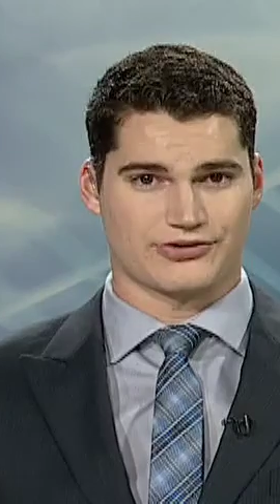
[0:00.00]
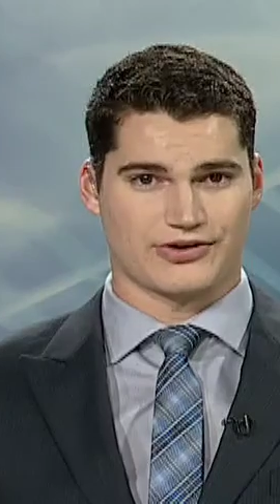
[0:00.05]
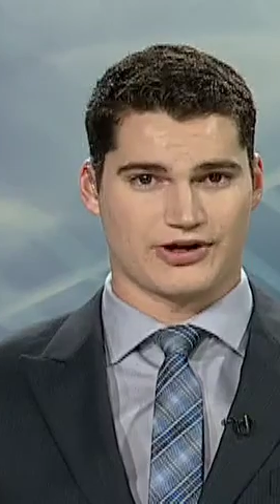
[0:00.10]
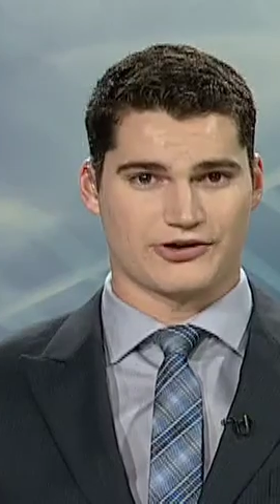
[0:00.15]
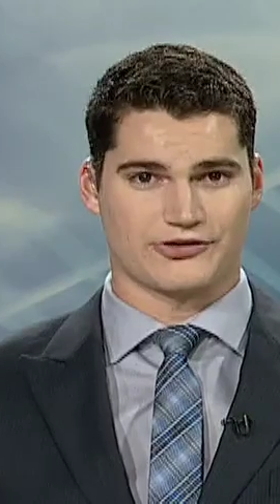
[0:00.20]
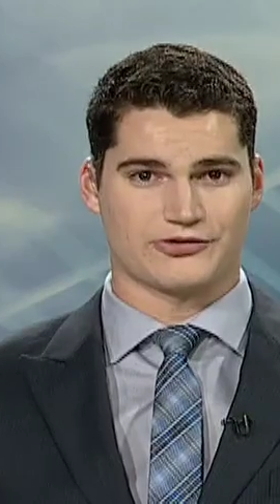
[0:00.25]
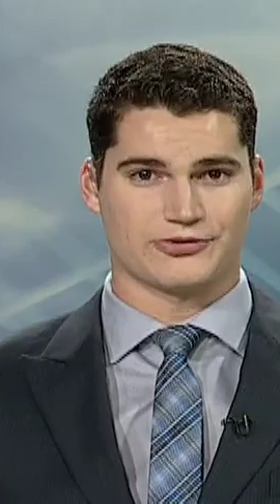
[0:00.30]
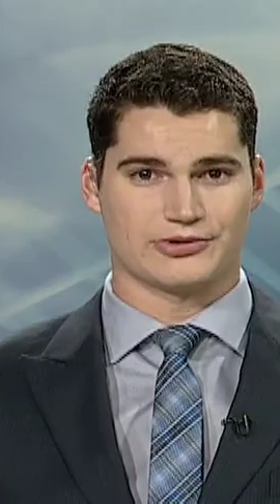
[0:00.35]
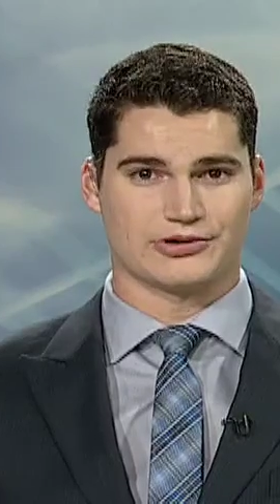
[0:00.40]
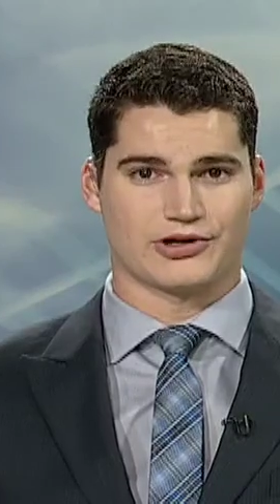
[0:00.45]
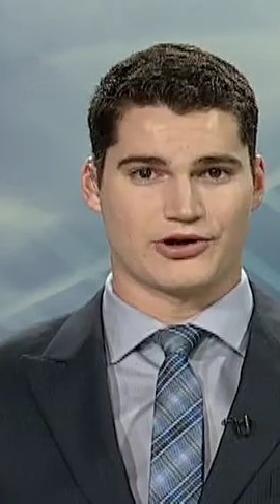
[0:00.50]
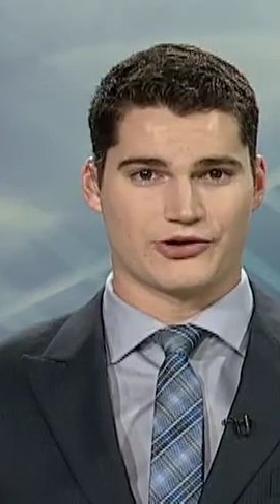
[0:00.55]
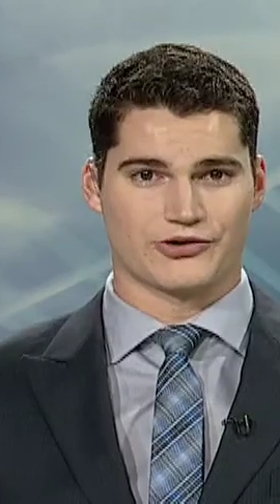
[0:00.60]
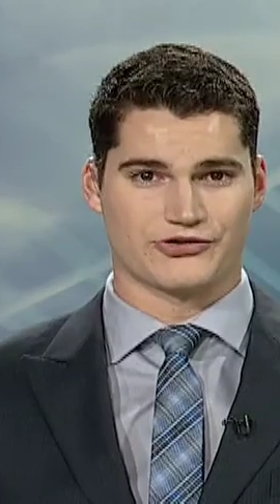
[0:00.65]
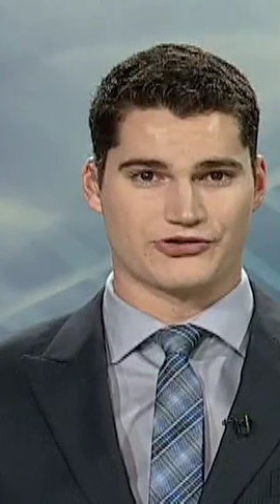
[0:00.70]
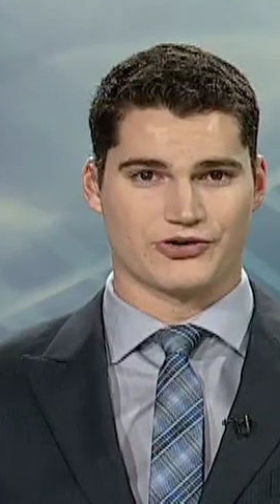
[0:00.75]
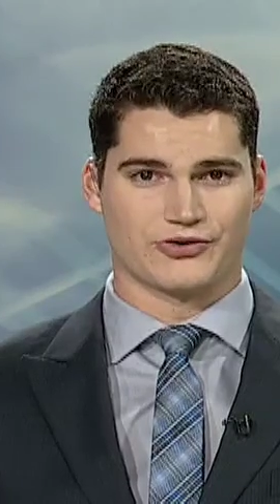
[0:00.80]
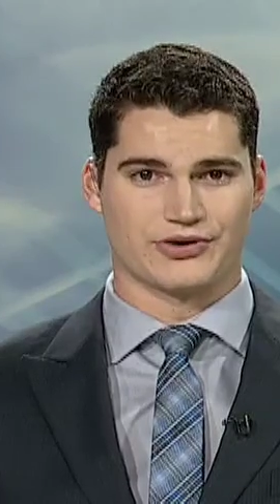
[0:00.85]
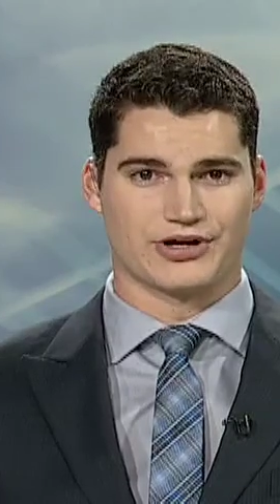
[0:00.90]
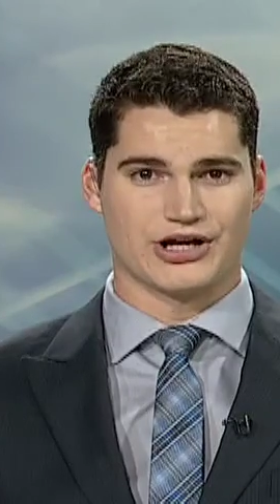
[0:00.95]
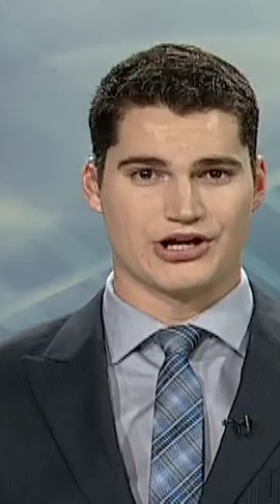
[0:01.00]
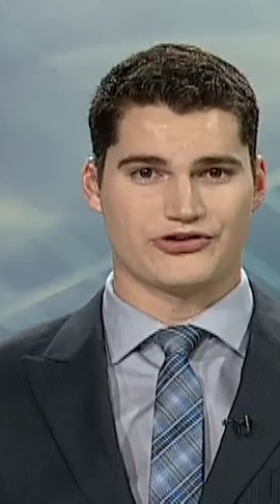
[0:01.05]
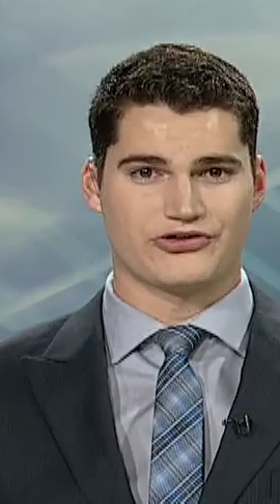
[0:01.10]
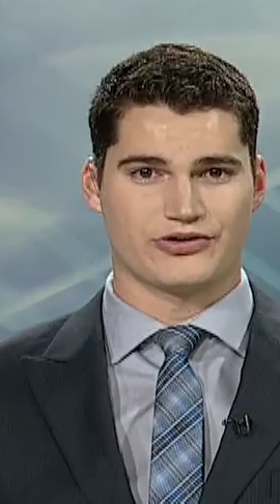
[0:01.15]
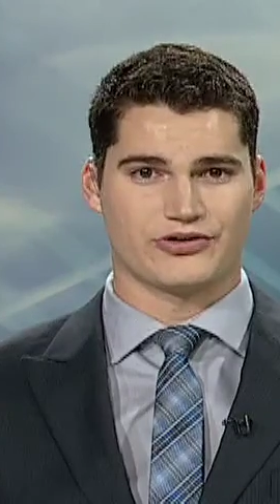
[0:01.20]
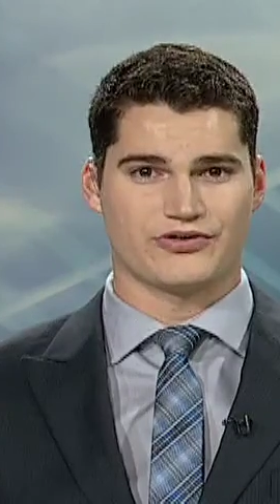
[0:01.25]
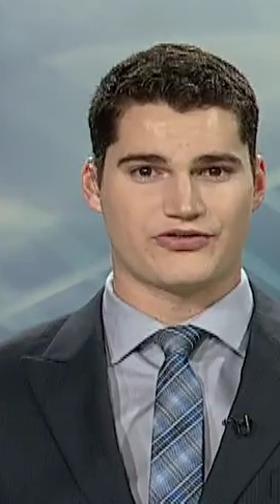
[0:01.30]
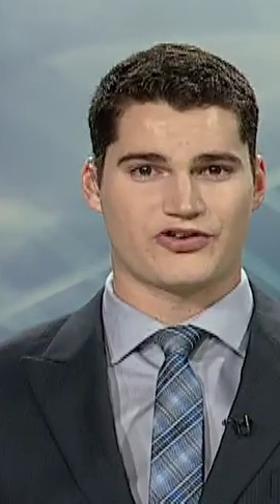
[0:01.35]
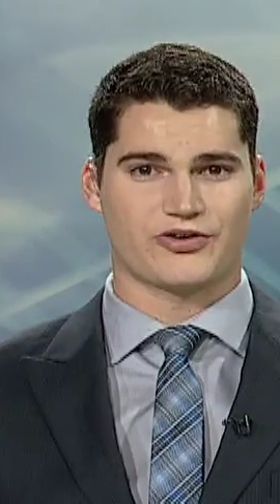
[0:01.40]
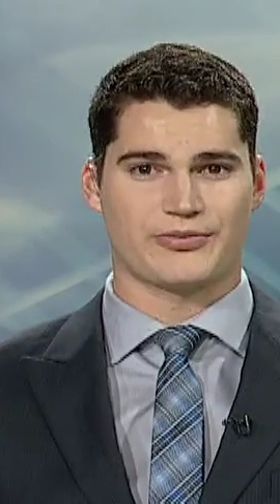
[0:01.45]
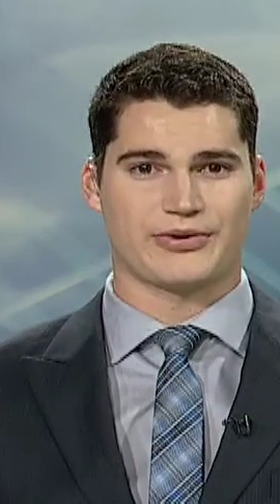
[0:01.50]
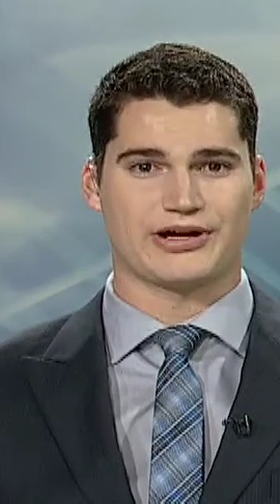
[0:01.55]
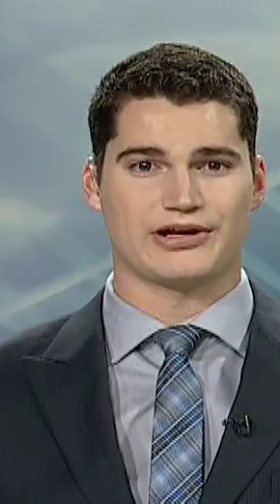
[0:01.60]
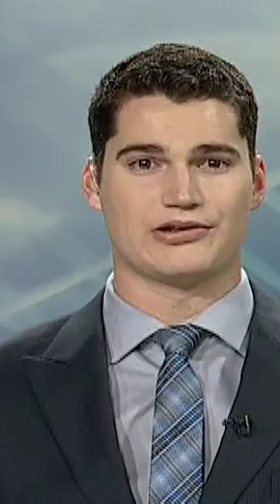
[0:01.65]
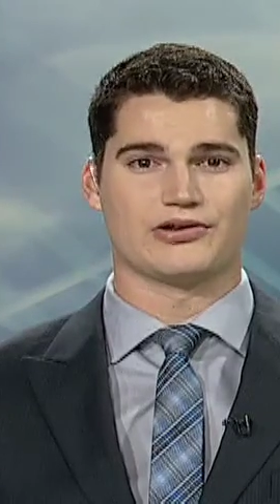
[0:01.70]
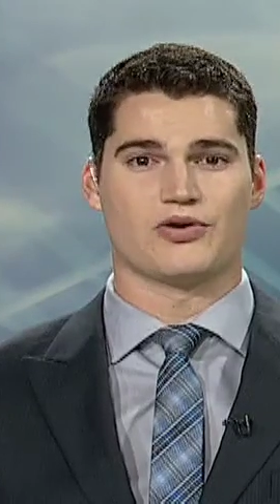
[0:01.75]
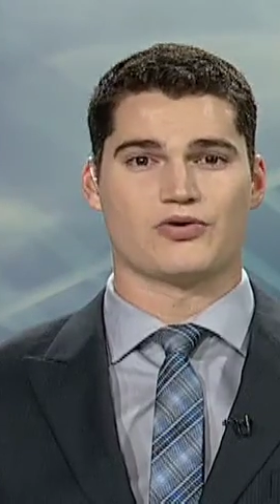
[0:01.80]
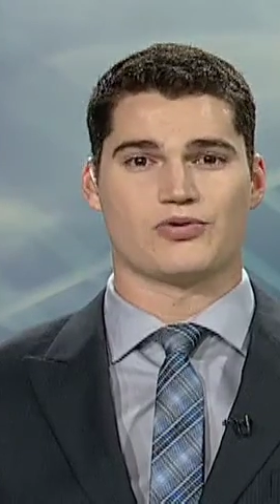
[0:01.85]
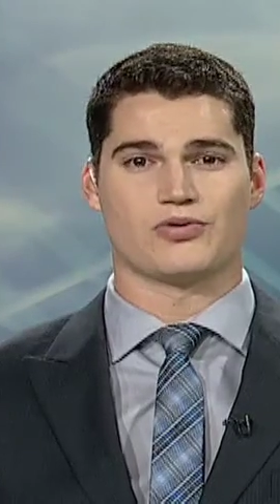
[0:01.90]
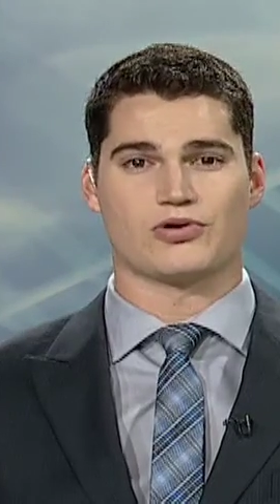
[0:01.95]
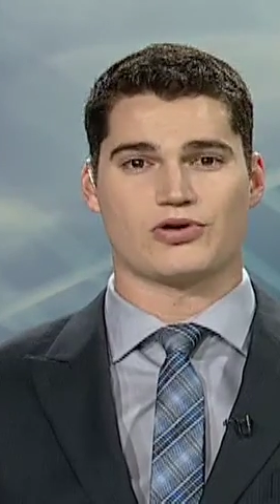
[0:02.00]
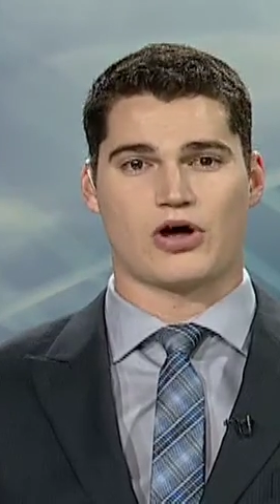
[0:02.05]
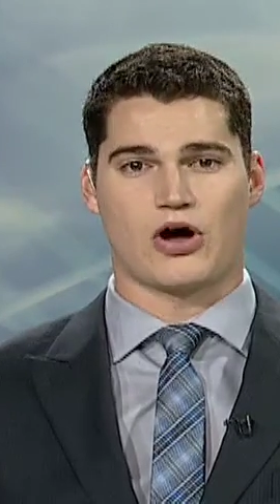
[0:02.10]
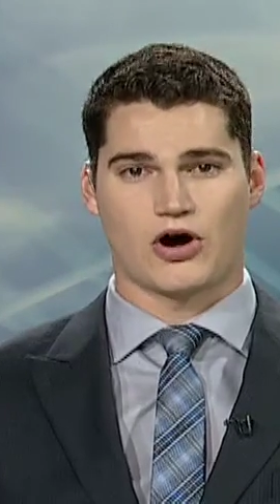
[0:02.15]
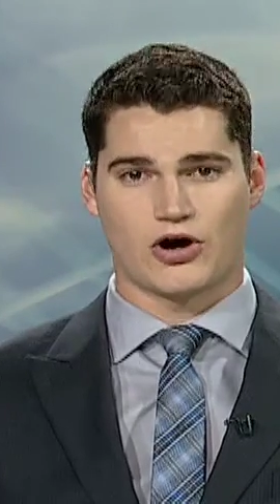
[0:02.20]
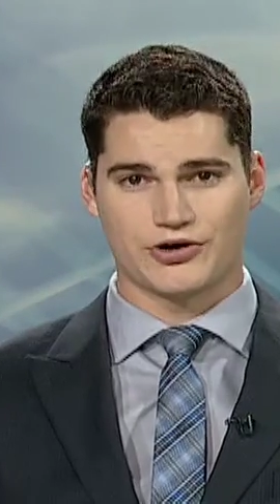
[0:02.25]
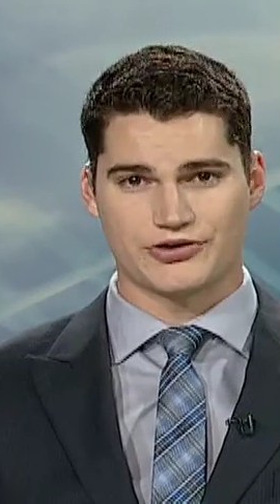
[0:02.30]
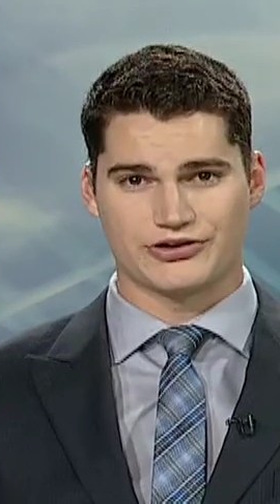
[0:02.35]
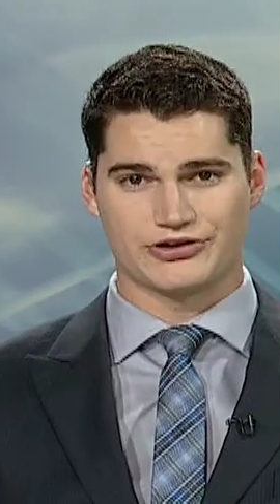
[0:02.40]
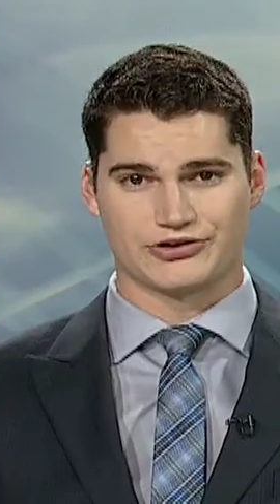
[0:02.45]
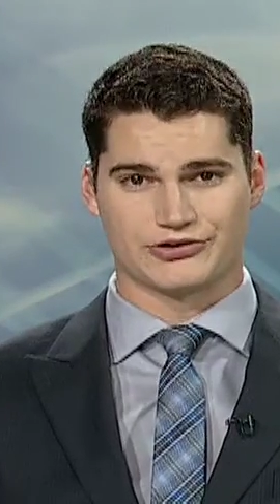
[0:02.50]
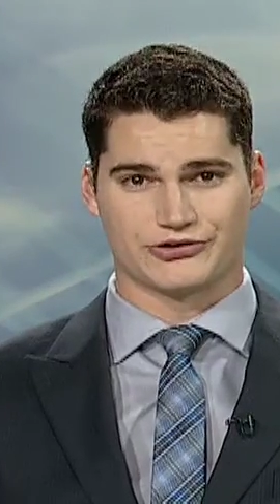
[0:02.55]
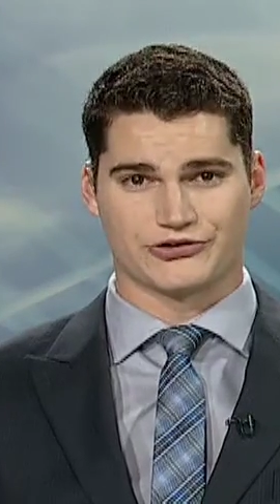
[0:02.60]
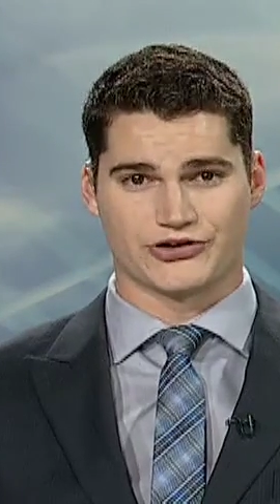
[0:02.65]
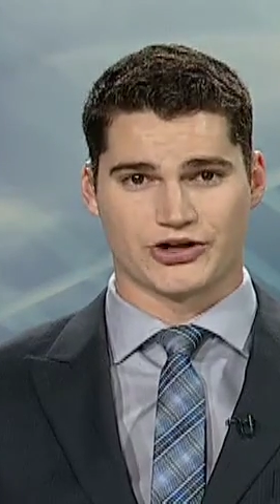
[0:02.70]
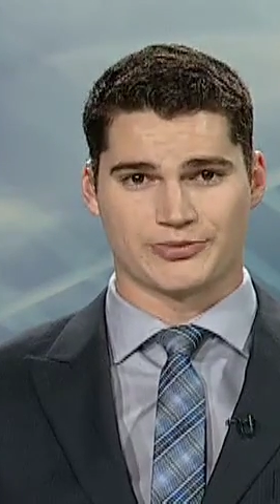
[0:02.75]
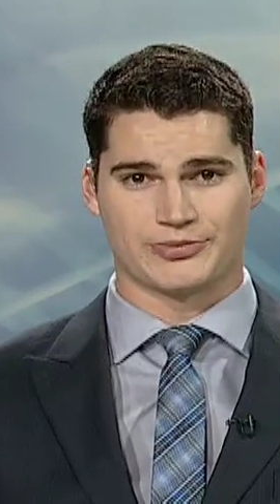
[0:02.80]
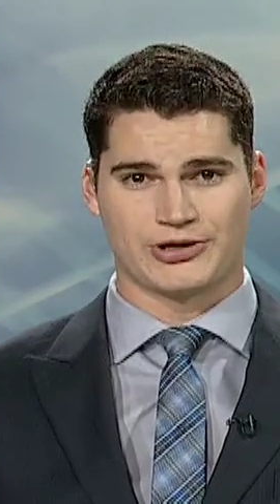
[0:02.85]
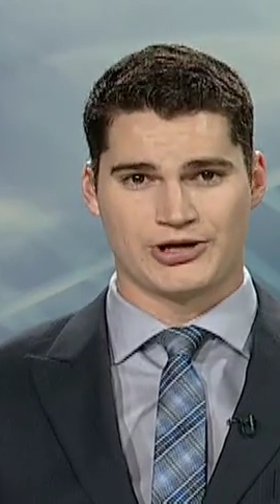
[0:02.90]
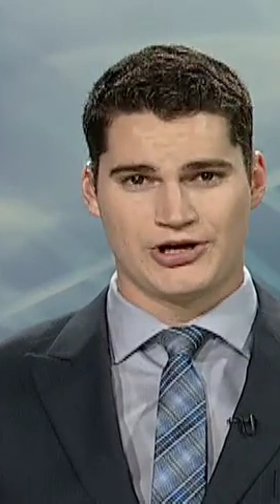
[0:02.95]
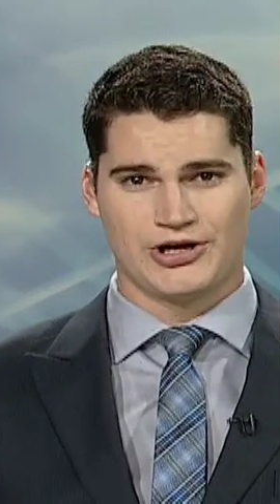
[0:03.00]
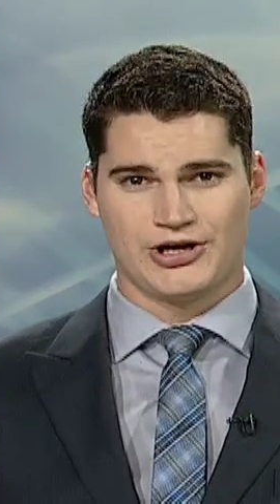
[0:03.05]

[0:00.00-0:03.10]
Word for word: thanks to a large donation from a local car dealership.